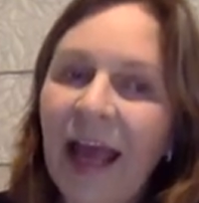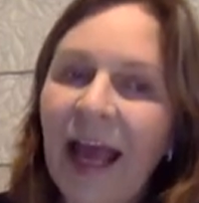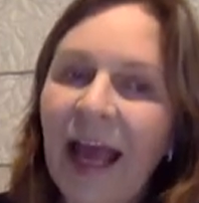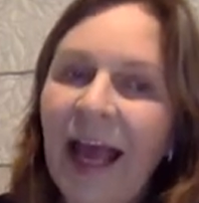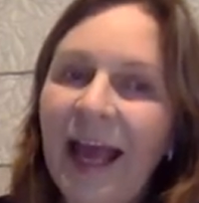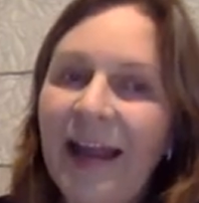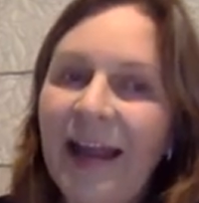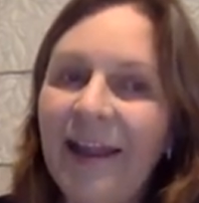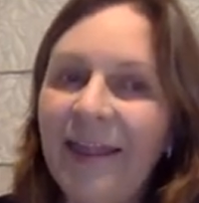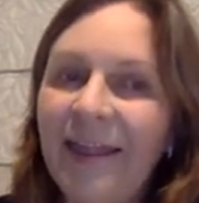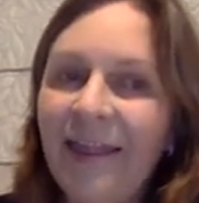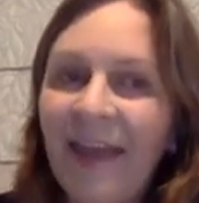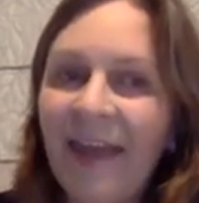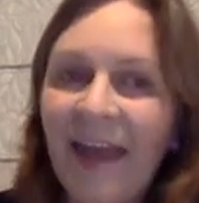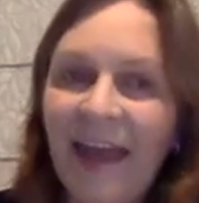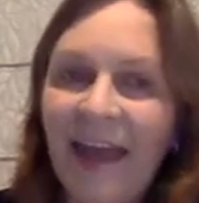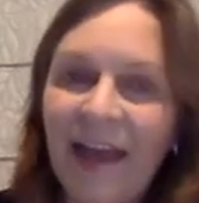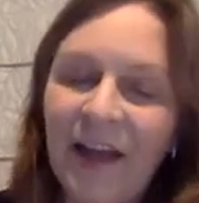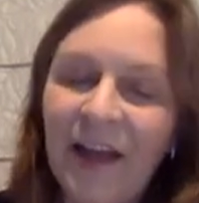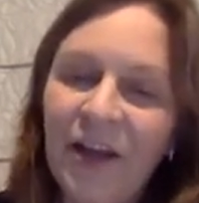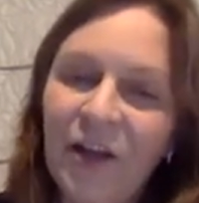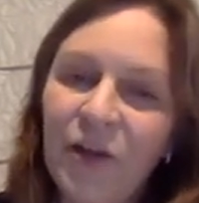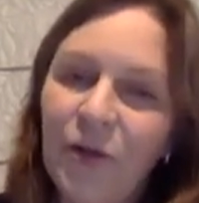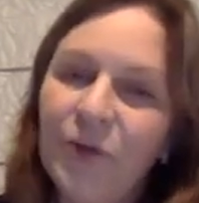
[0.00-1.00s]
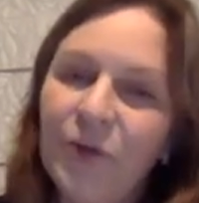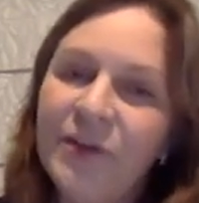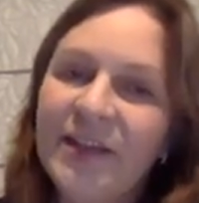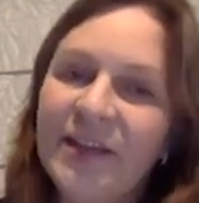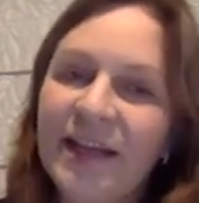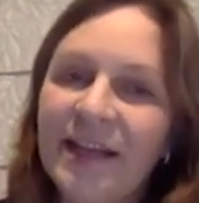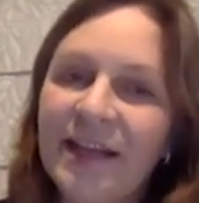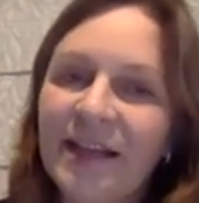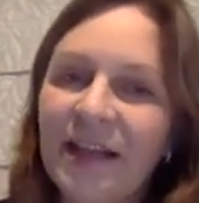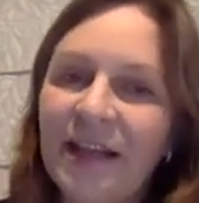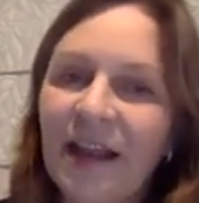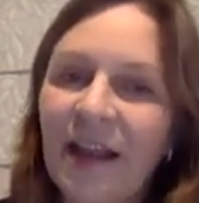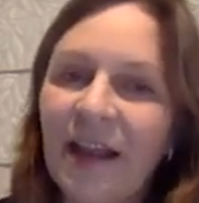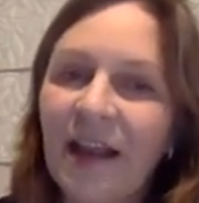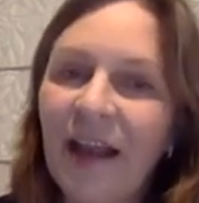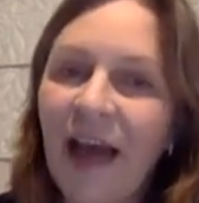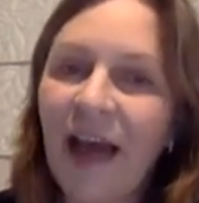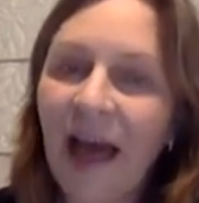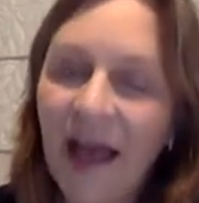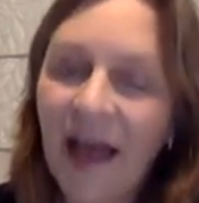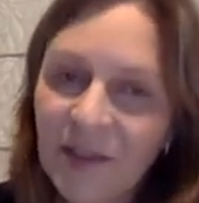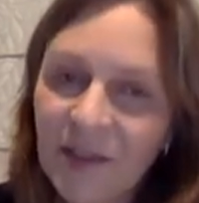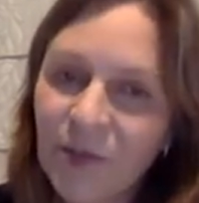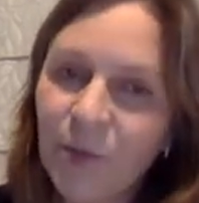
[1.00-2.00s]
And then you take the
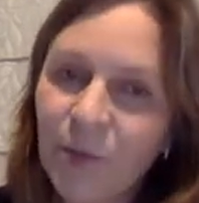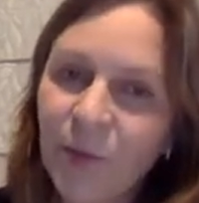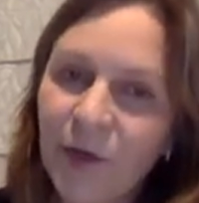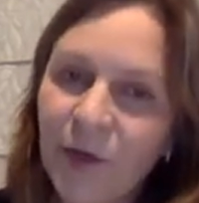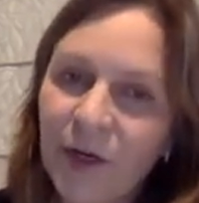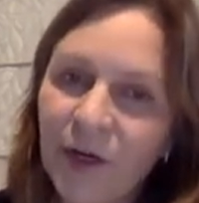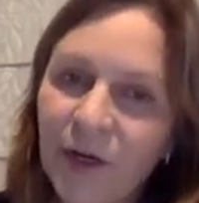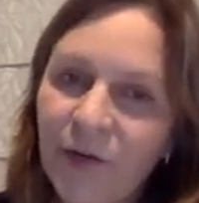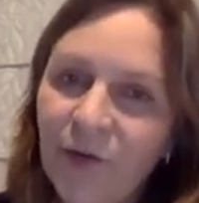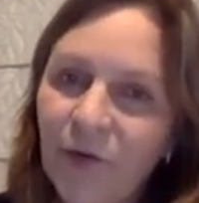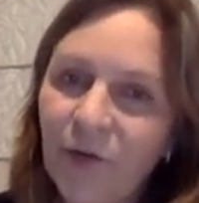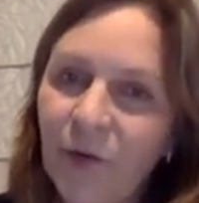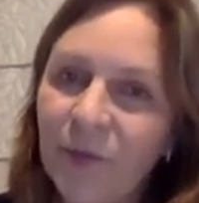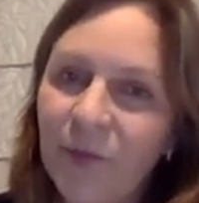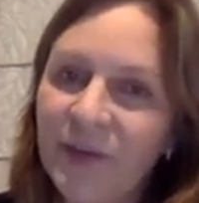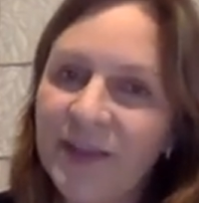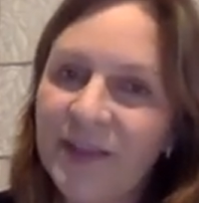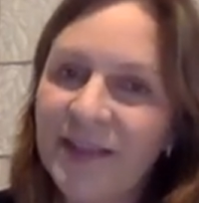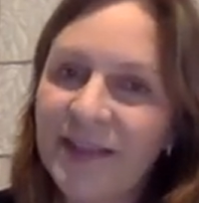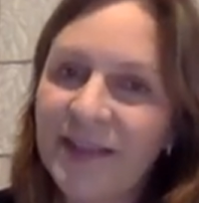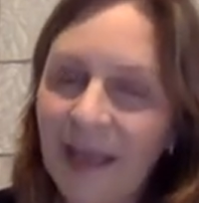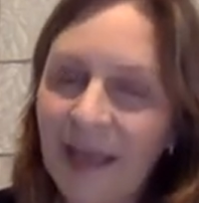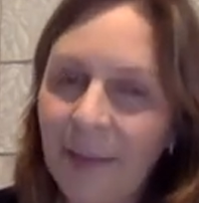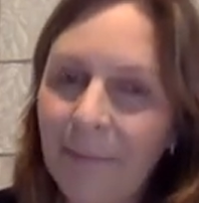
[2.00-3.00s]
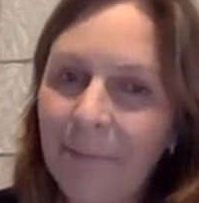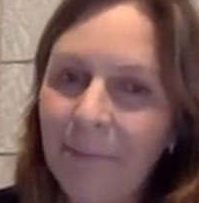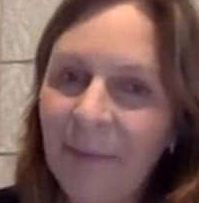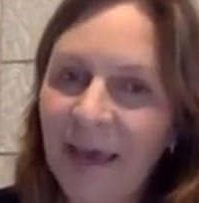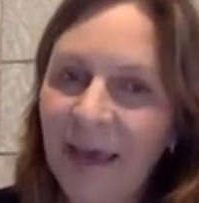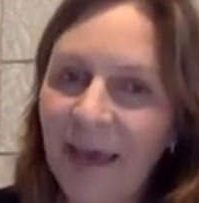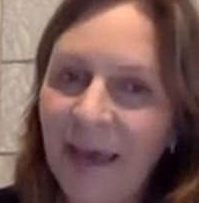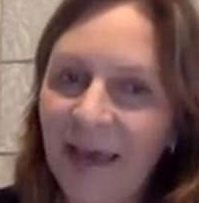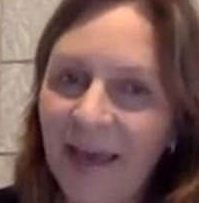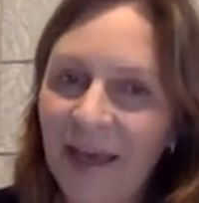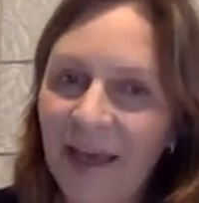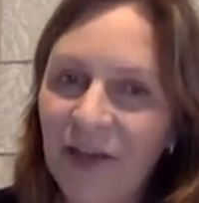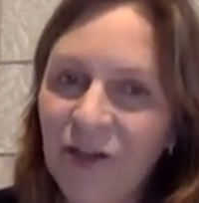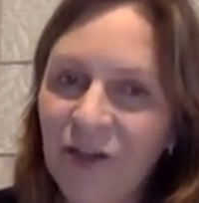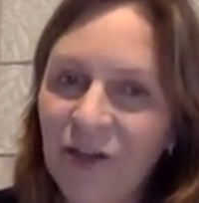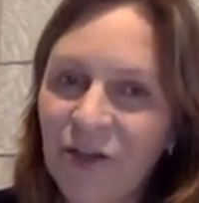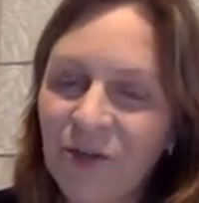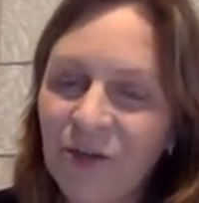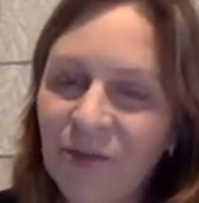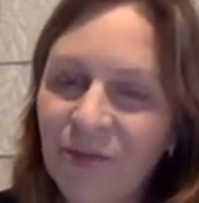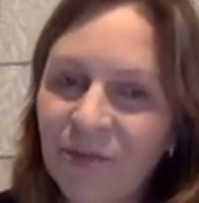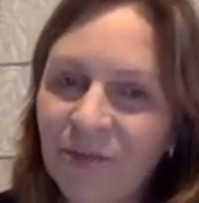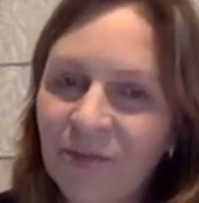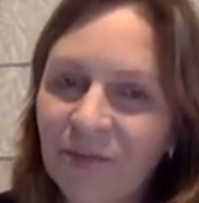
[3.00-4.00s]
last word from the same
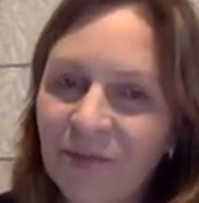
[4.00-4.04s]
page.